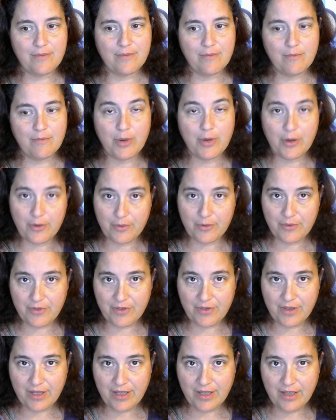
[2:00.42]

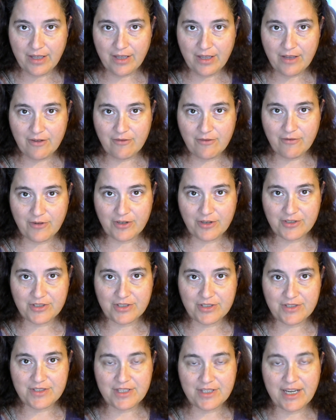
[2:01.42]
both
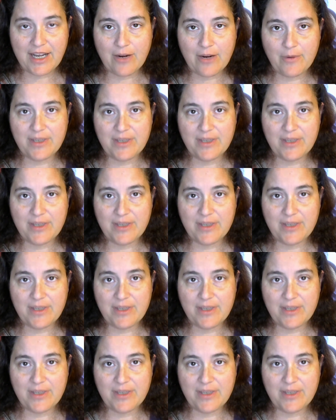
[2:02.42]
versions, and how